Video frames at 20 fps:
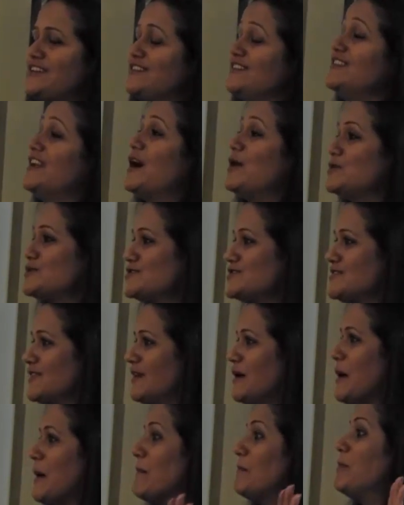had announced
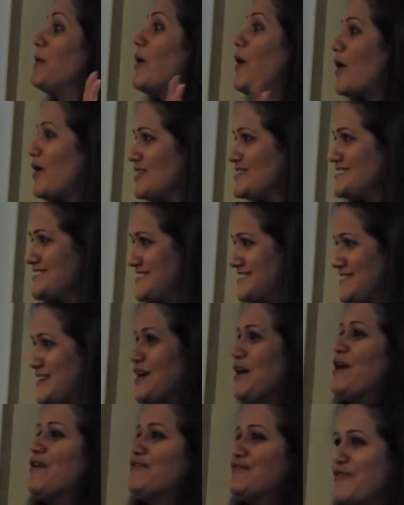a pause
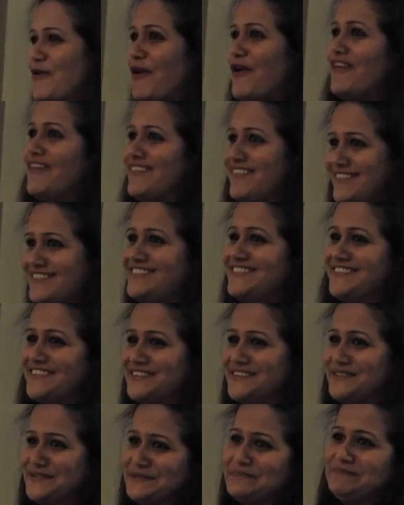for
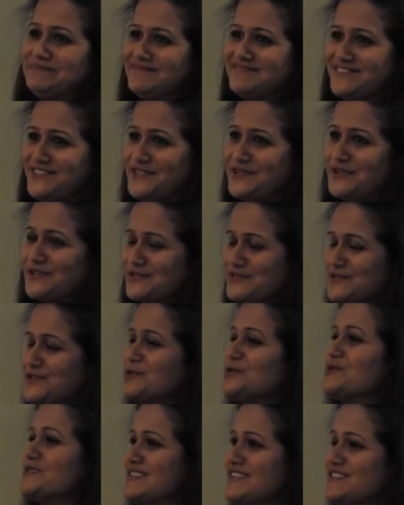the you know
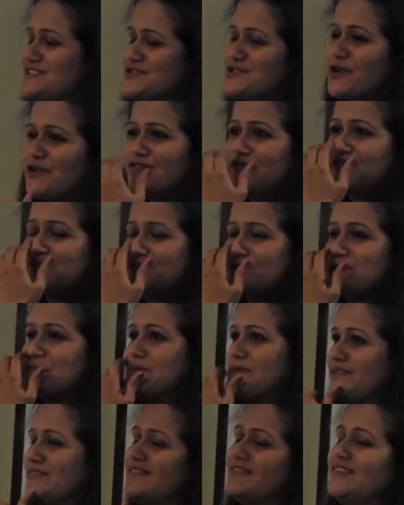usage of
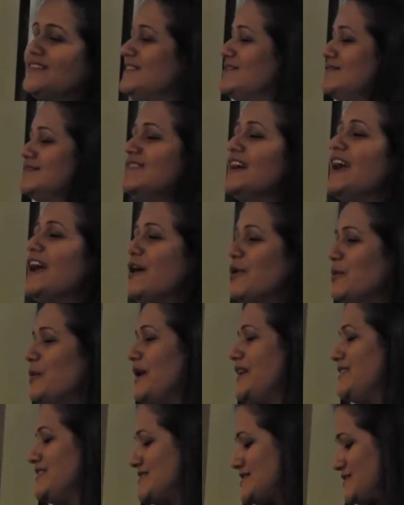CRISPR in
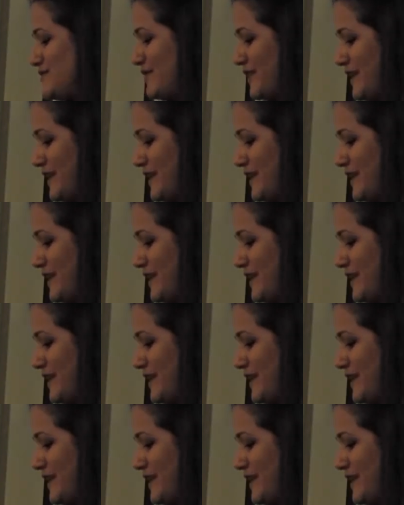various